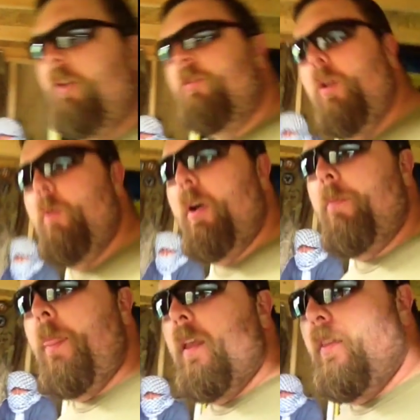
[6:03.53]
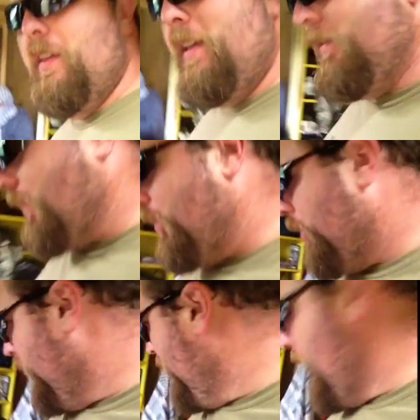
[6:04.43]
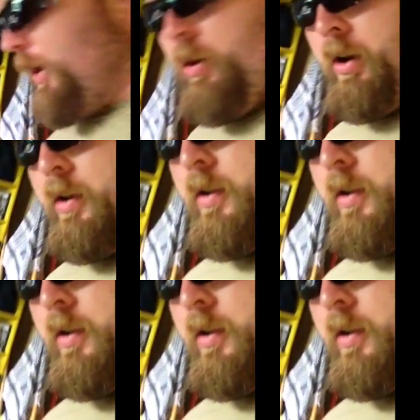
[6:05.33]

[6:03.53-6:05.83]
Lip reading: so anyway, these are our